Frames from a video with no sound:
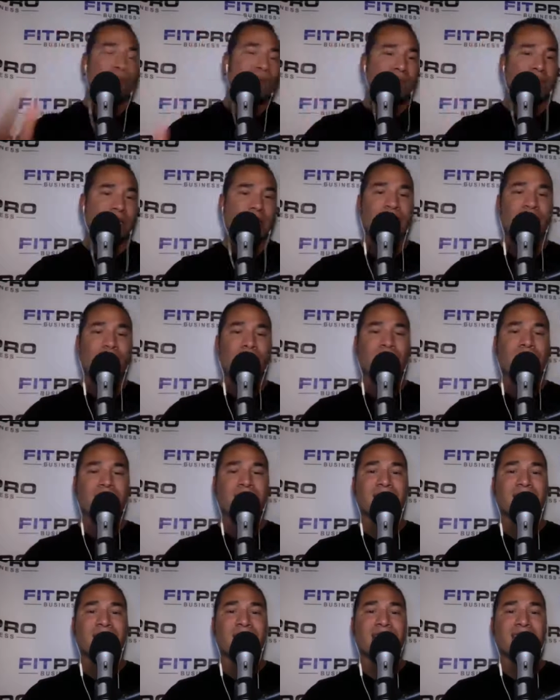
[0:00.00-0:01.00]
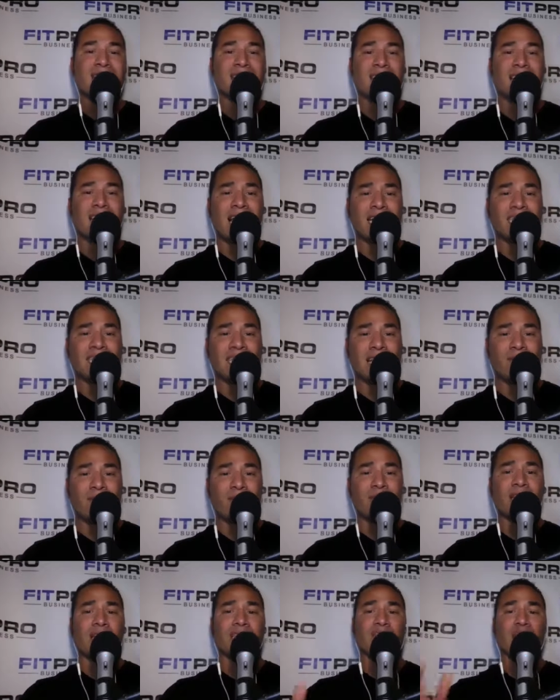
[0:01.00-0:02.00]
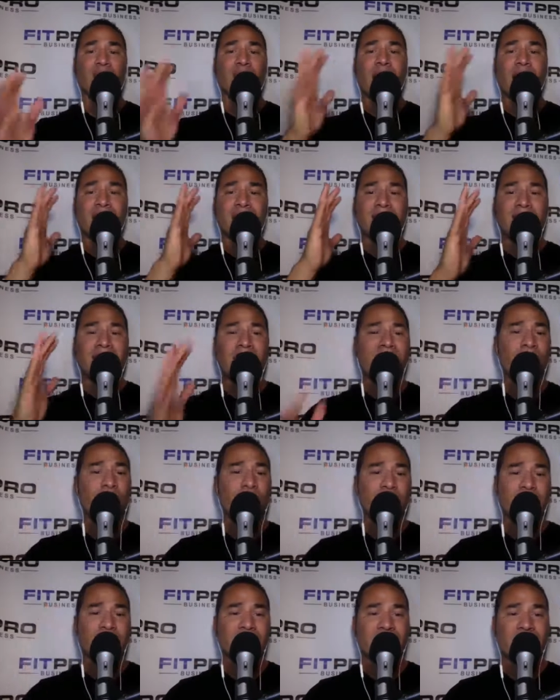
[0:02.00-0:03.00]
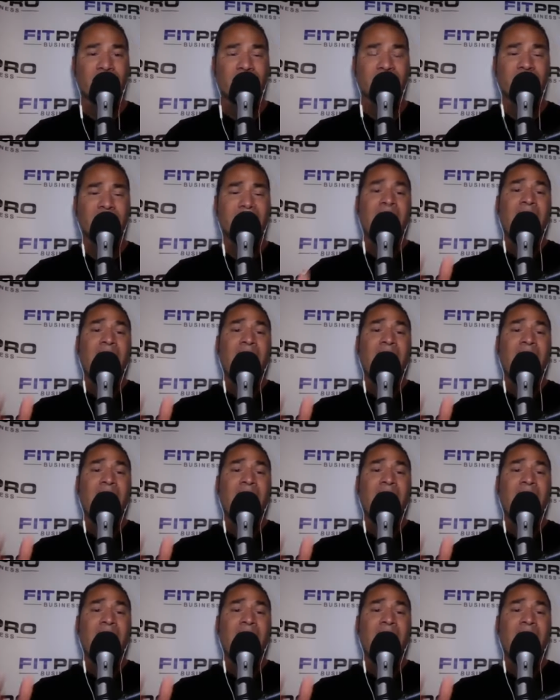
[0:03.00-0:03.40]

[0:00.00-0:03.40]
take your businesses to the next level and that you guys have what it takes.